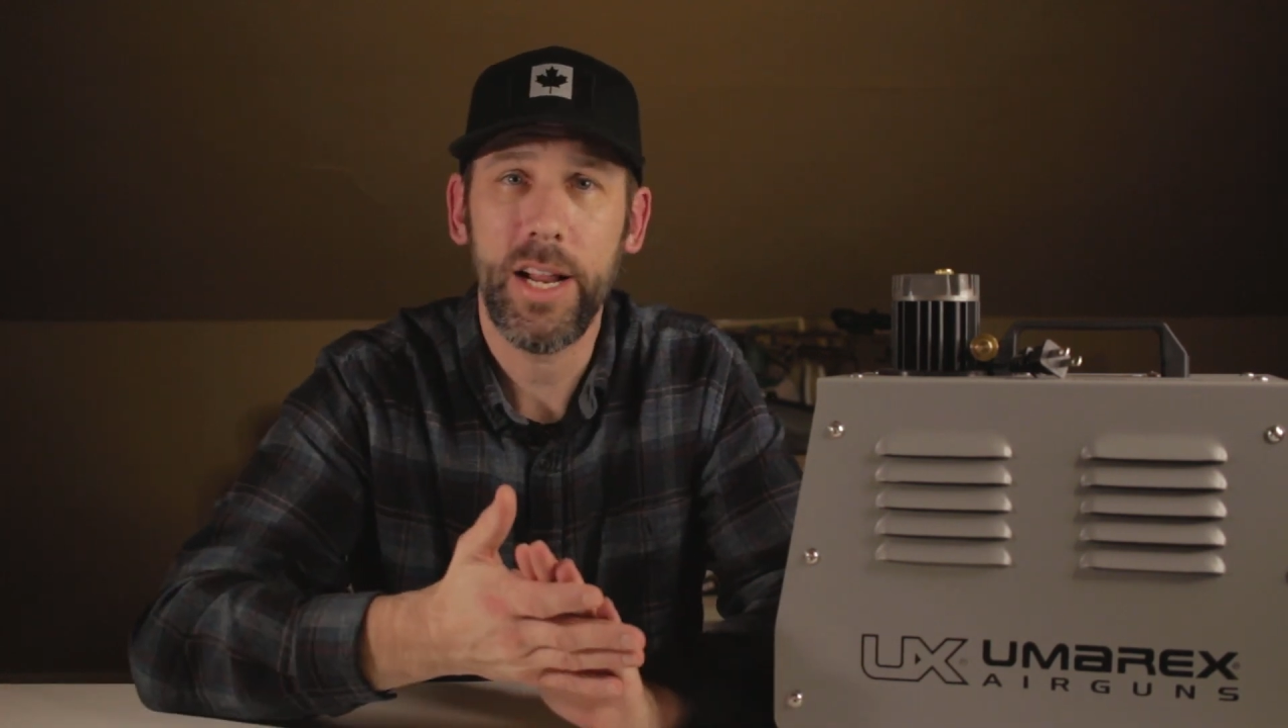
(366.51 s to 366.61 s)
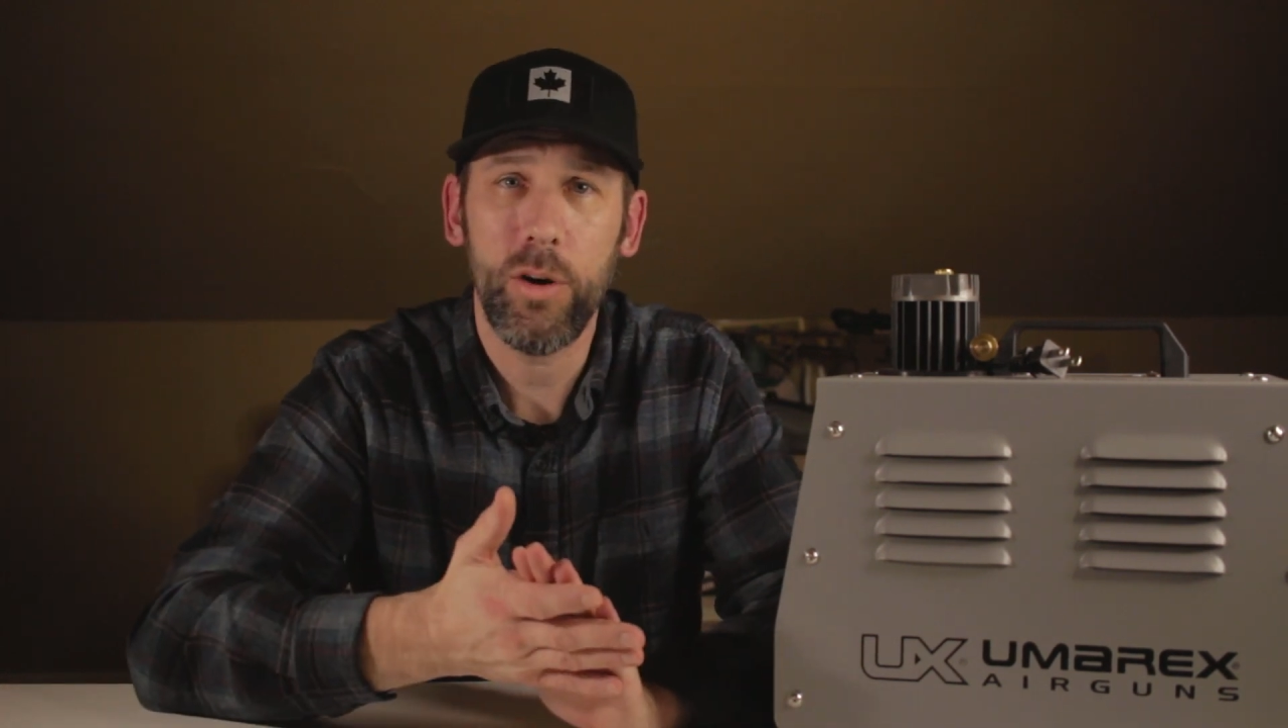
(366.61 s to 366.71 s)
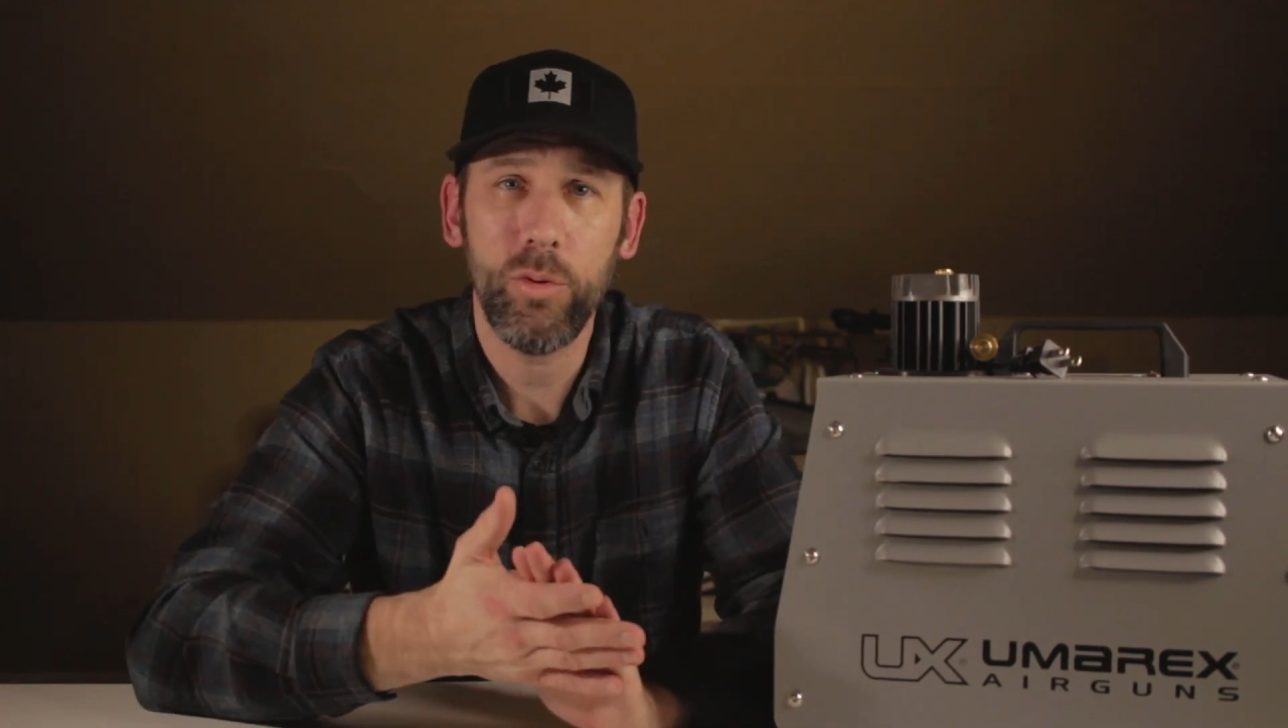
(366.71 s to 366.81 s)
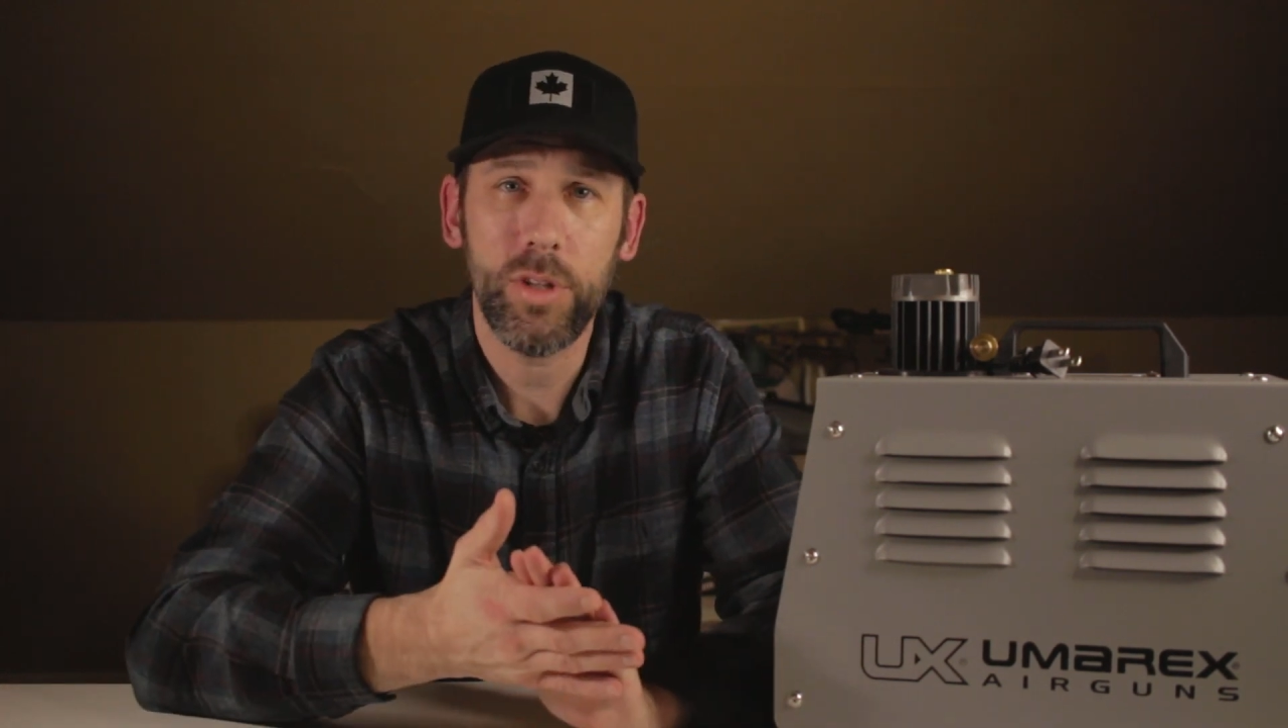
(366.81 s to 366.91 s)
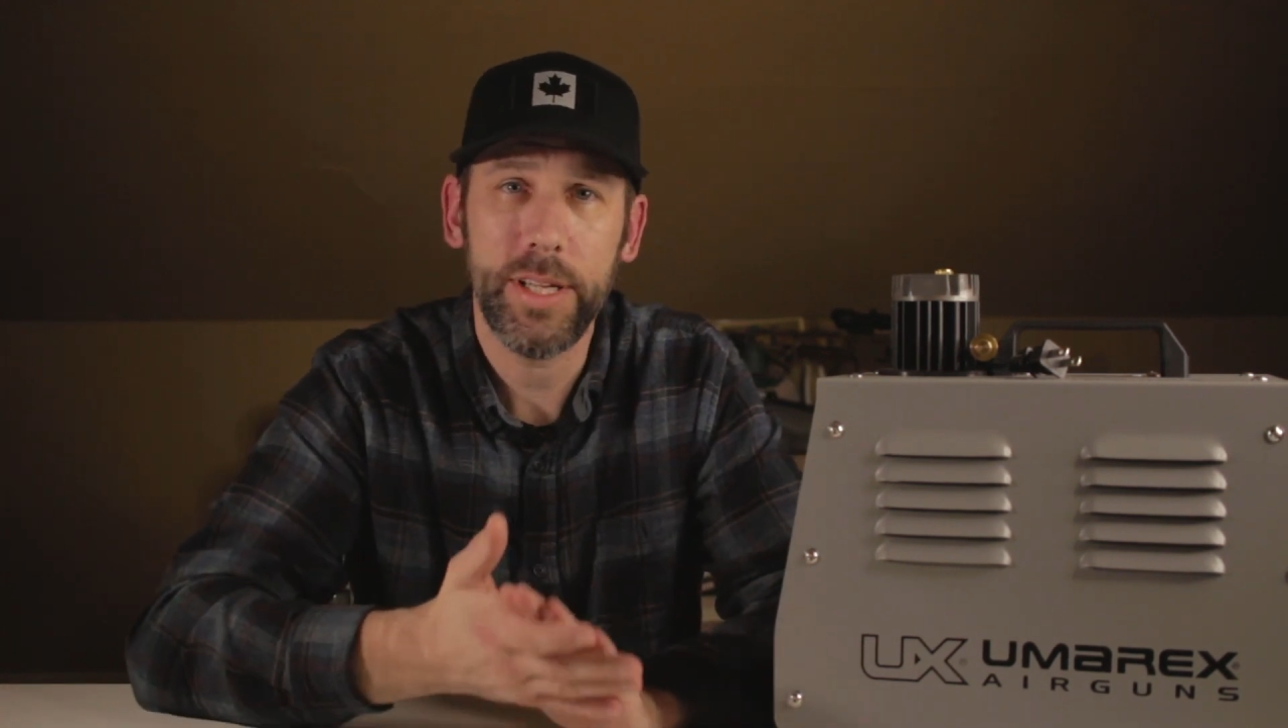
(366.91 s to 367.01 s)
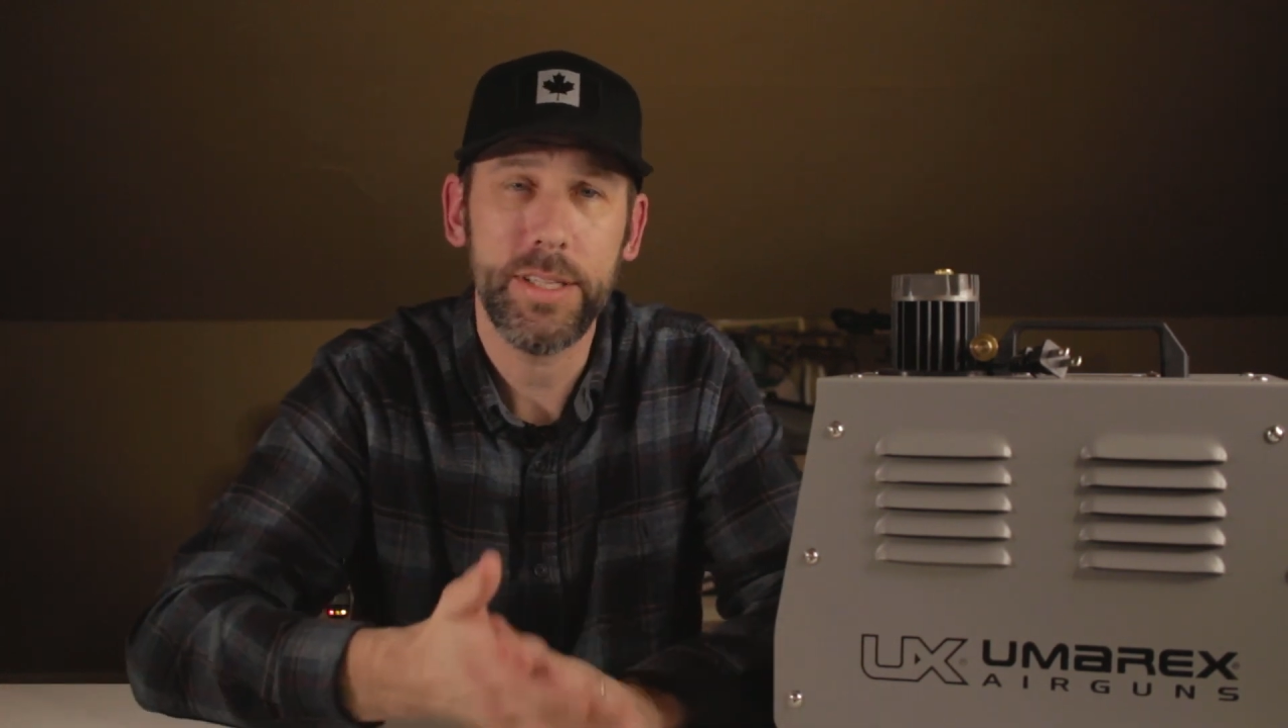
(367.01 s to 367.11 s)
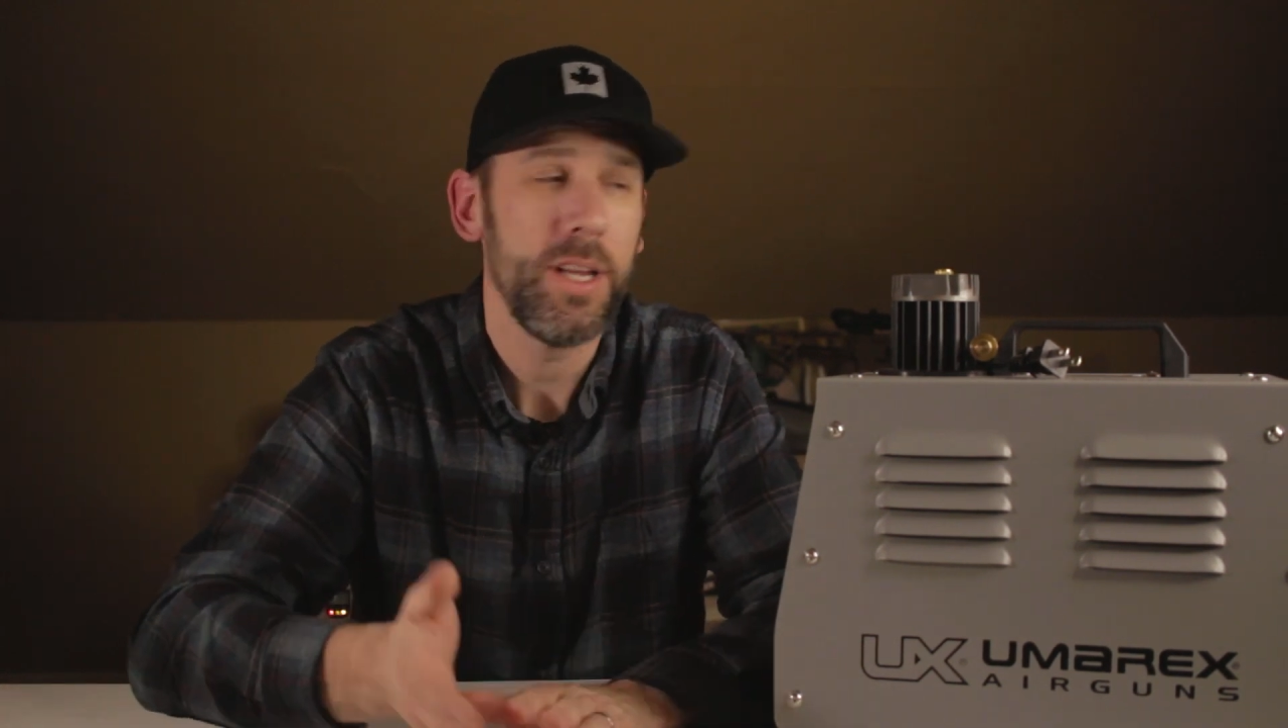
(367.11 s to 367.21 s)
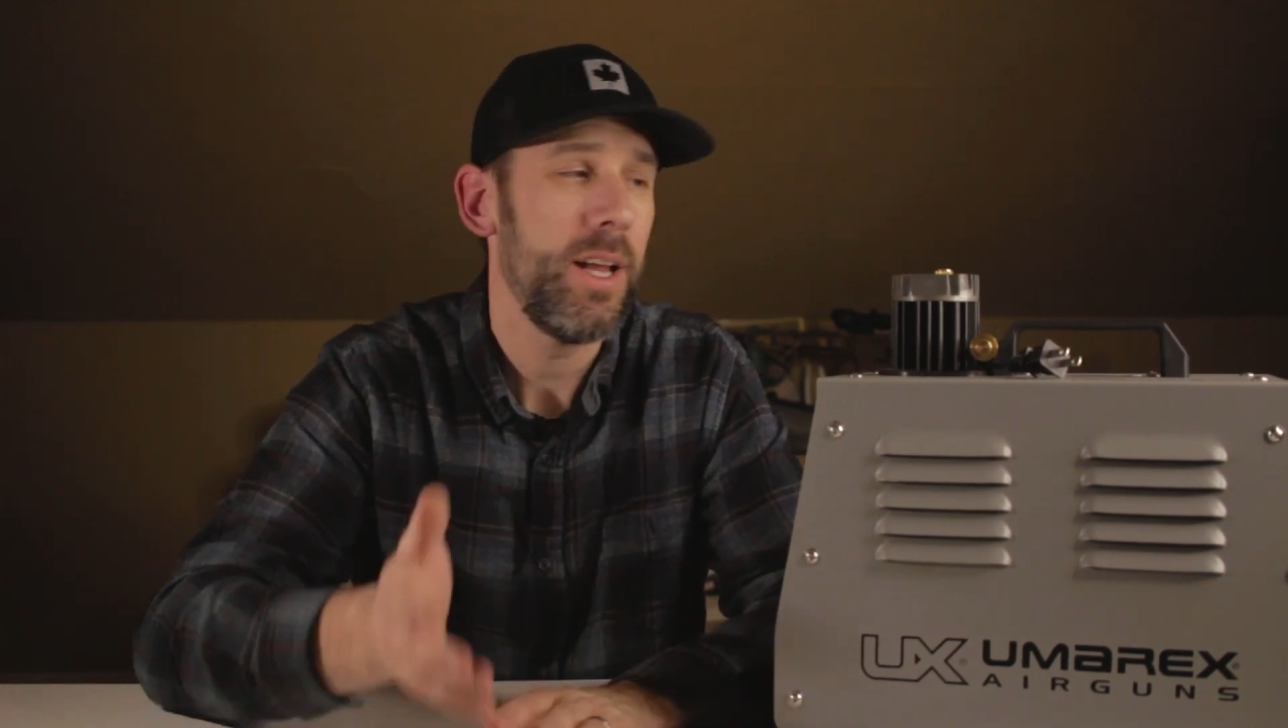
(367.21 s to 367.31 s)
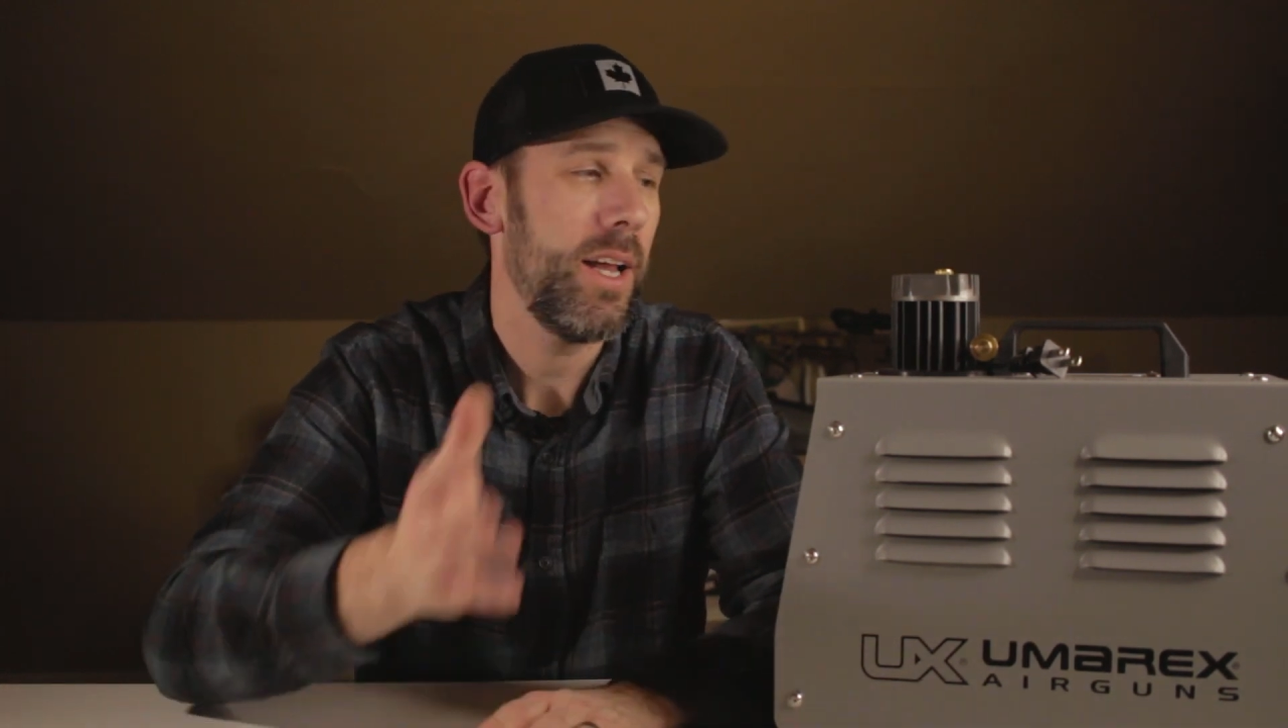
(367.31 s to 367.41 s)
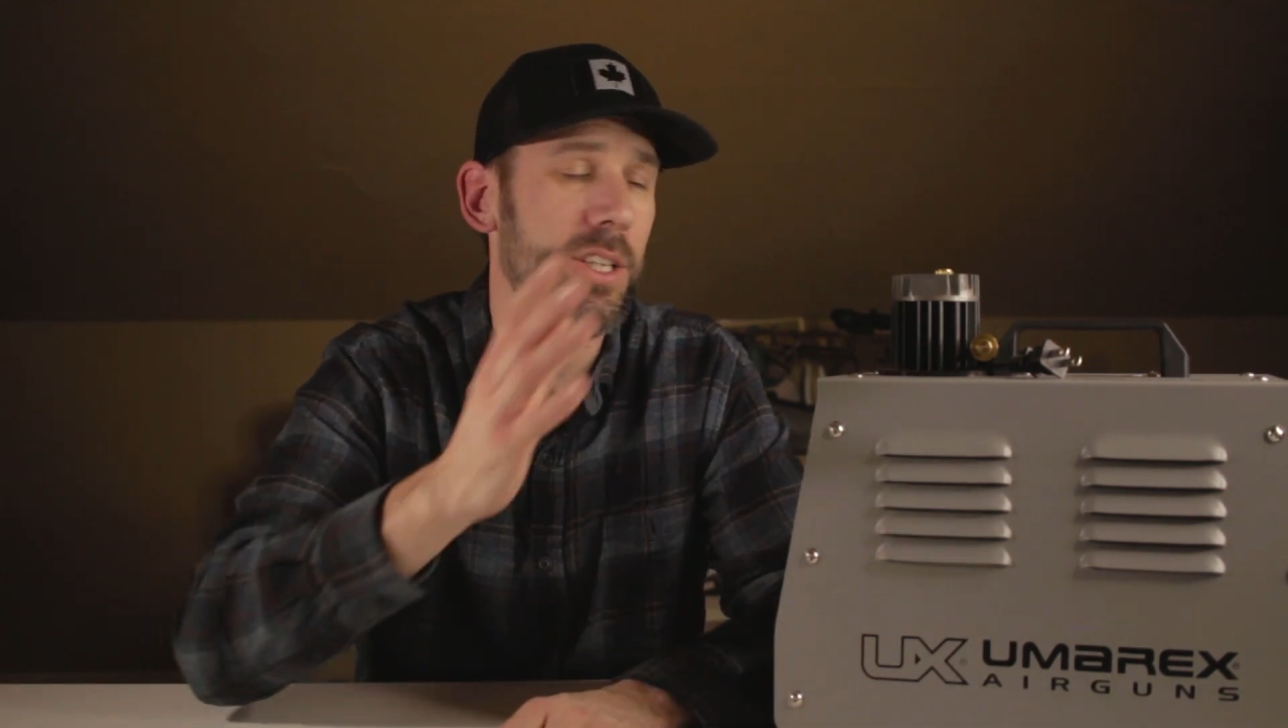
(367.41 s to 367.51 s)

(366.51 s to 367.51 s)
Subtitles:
outlet